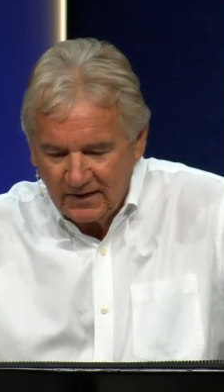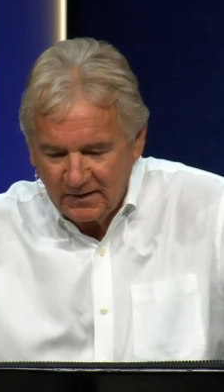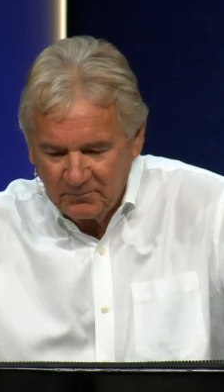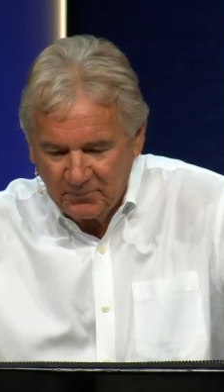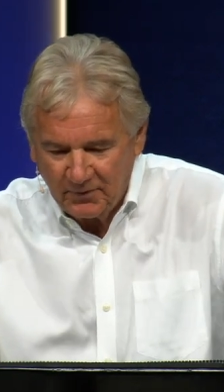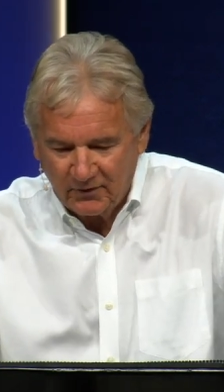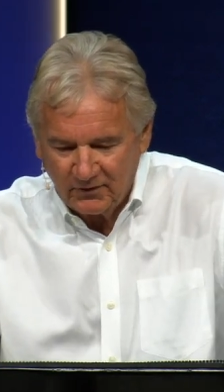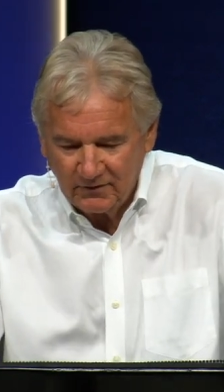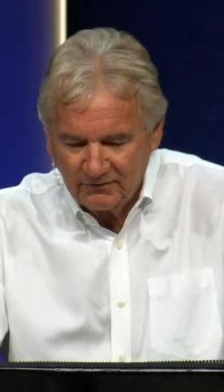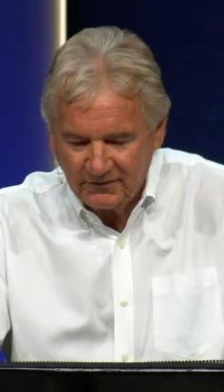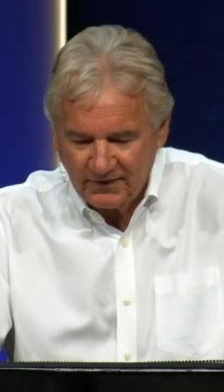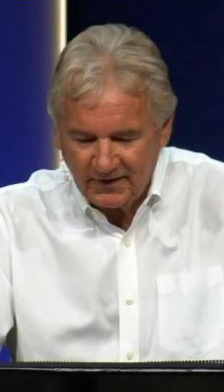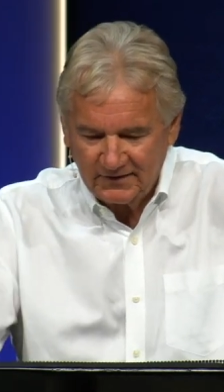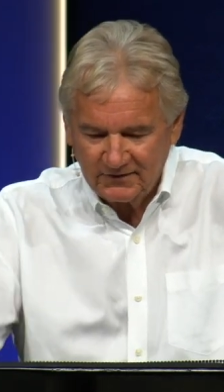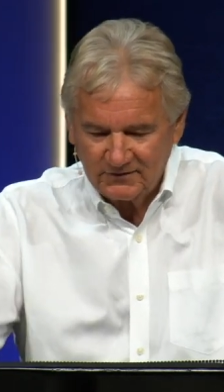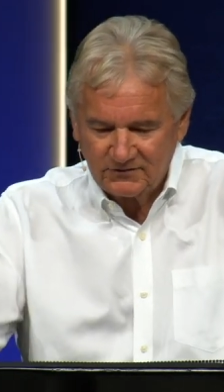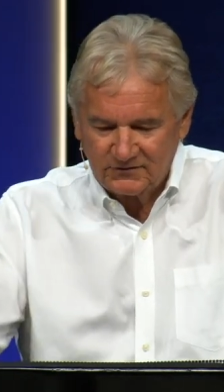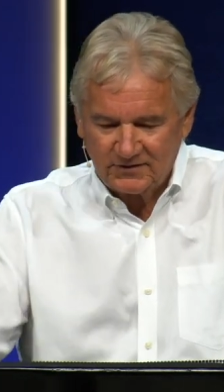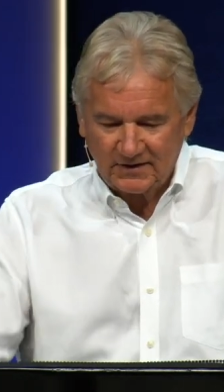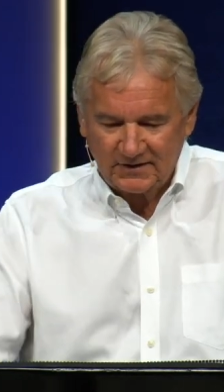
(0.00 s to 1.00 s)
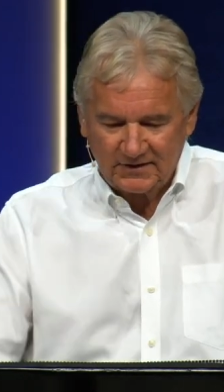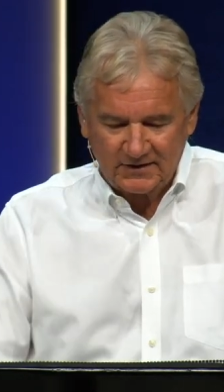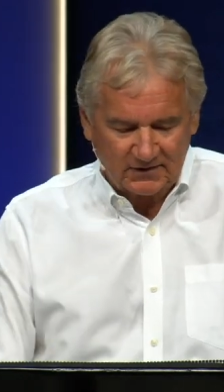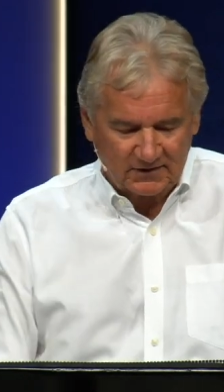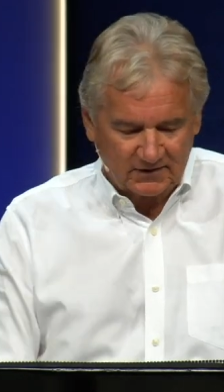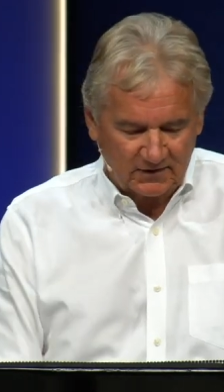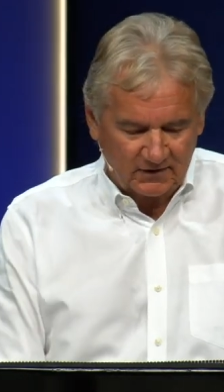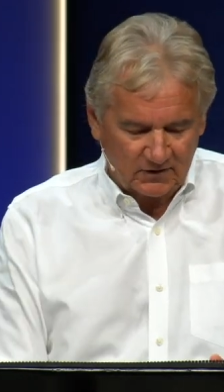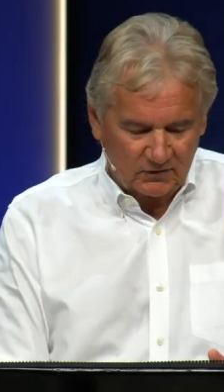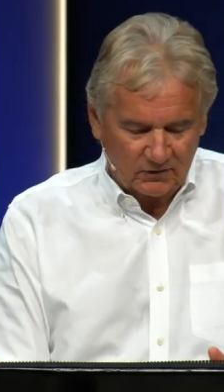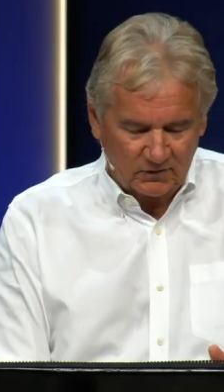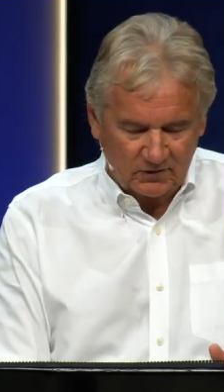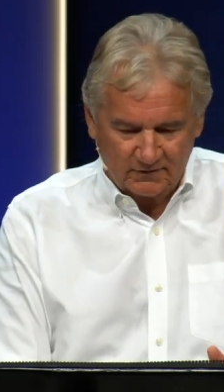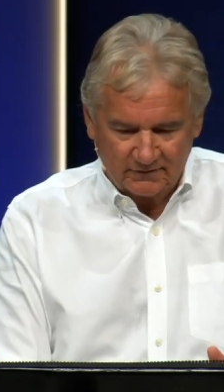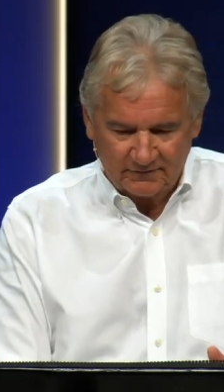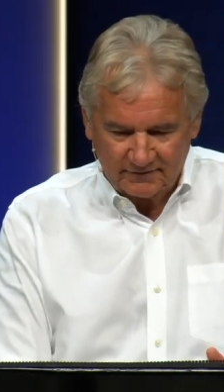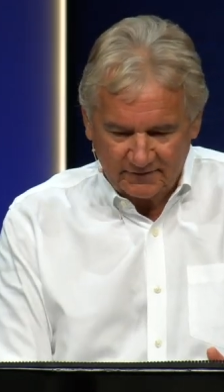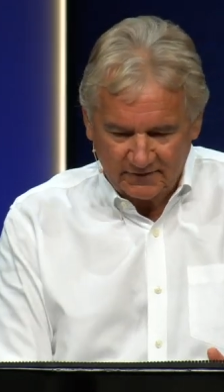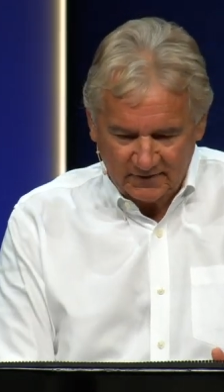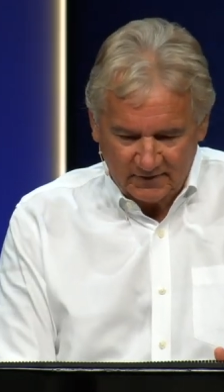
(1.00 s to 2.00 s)
And part of that is taking care
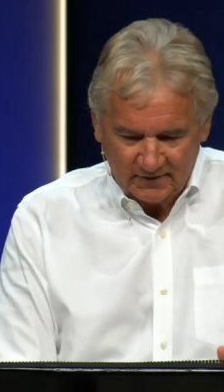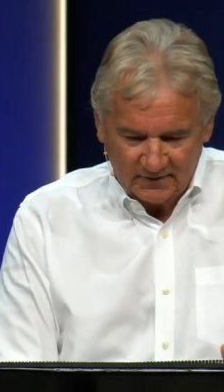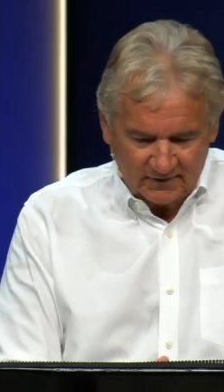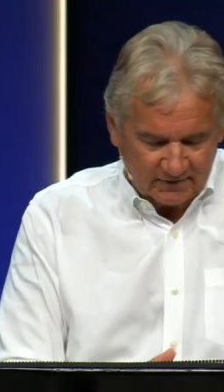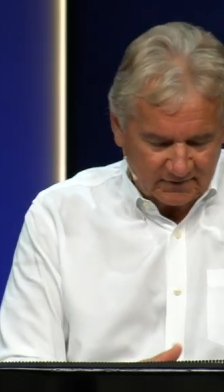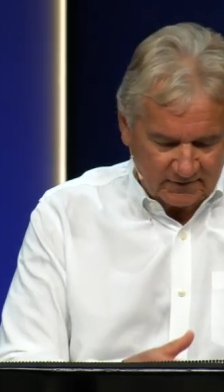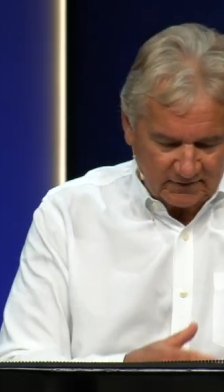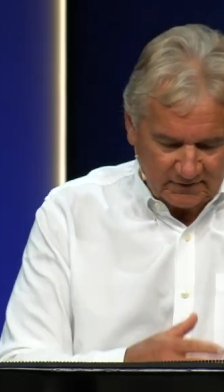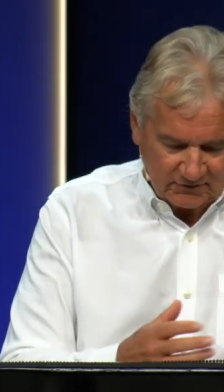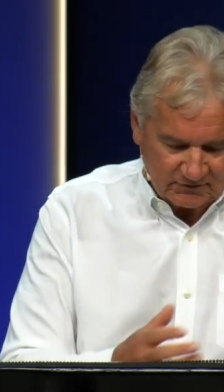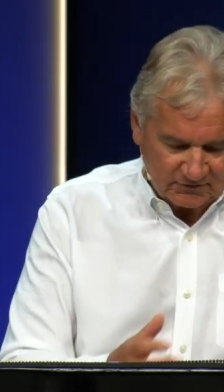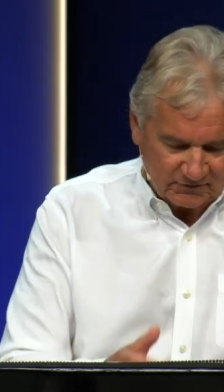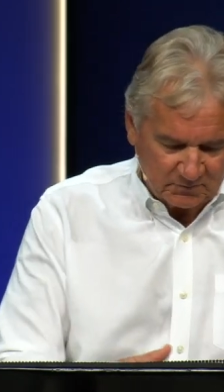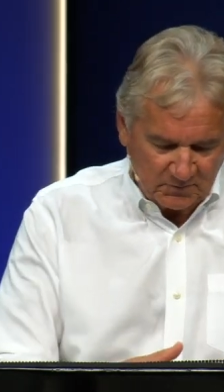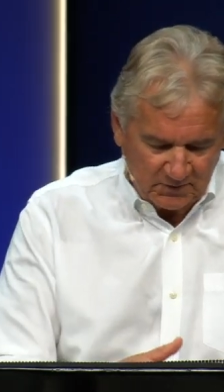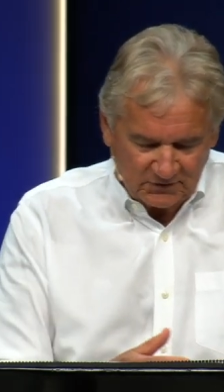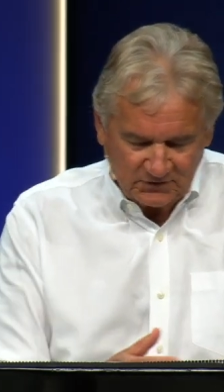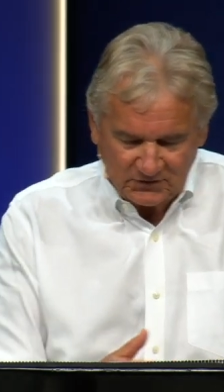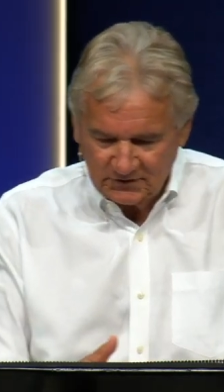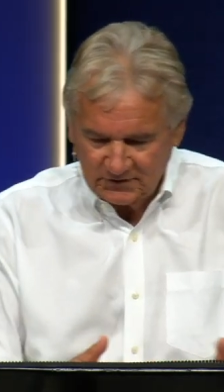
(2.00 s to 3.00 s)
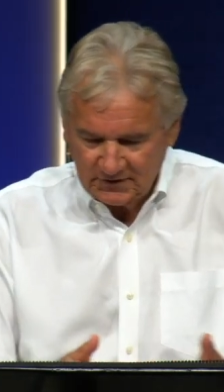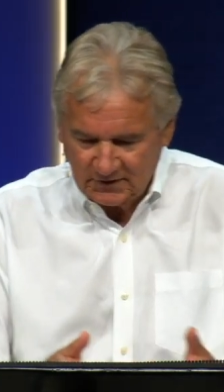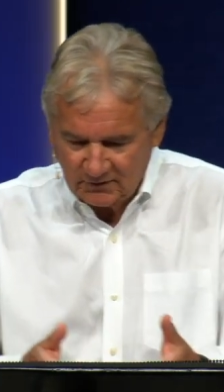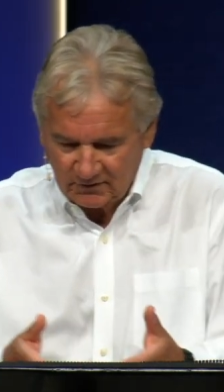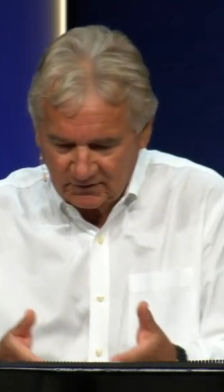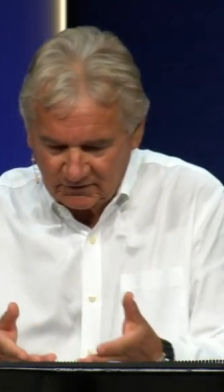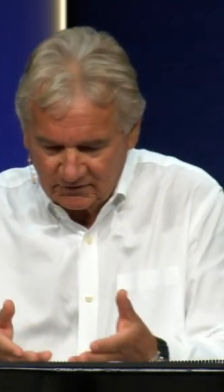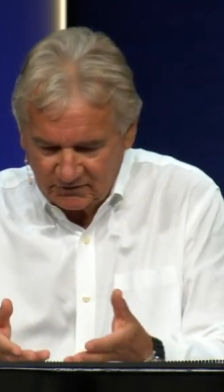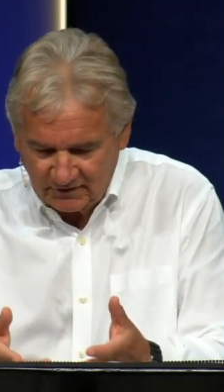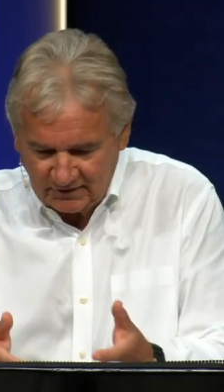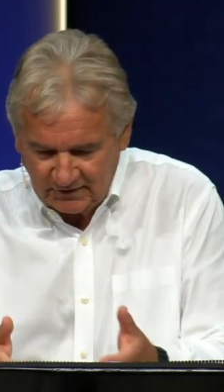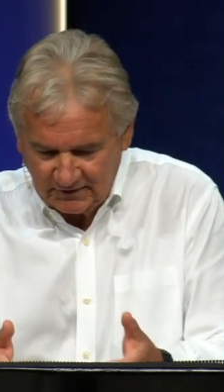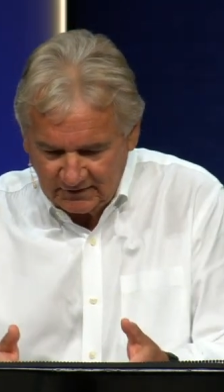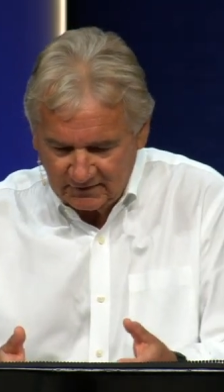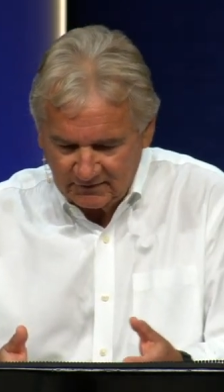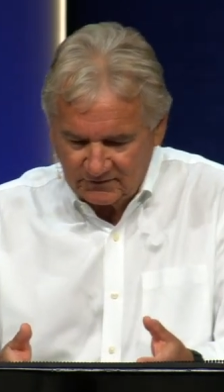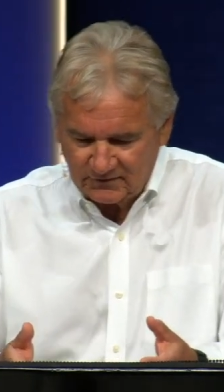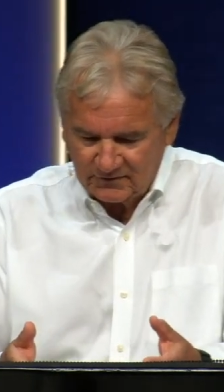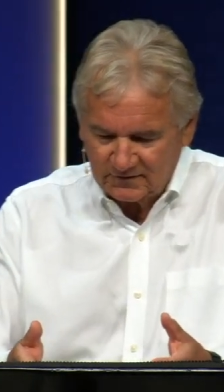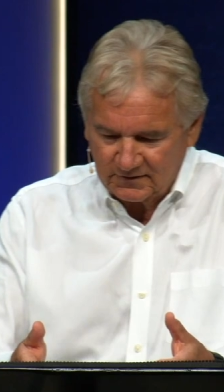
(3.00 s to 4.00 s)
of these missionaries,
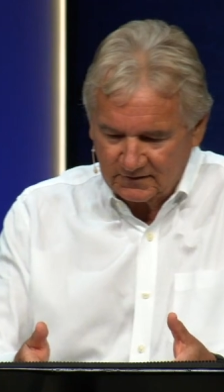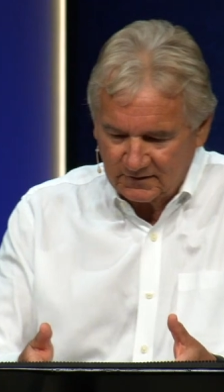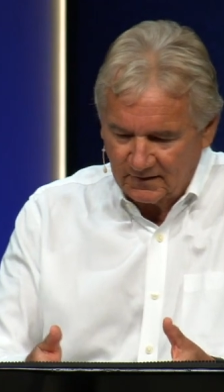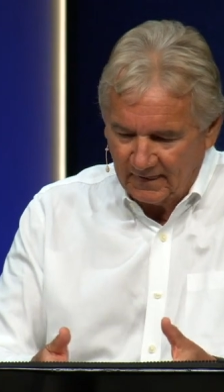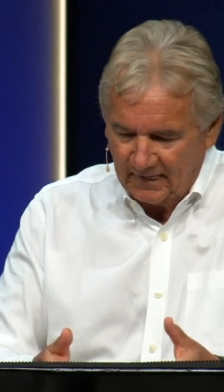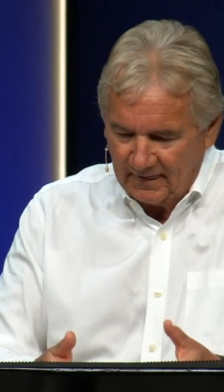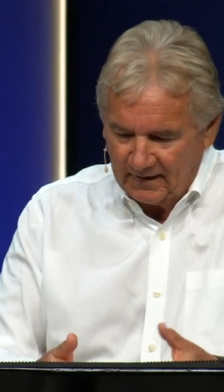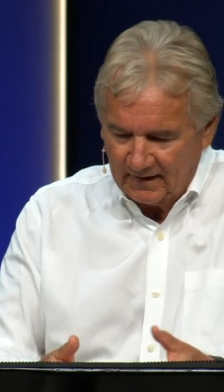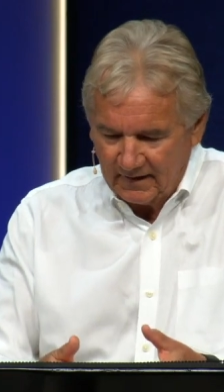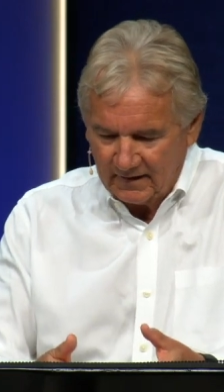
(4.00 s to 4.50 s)
Zenas and,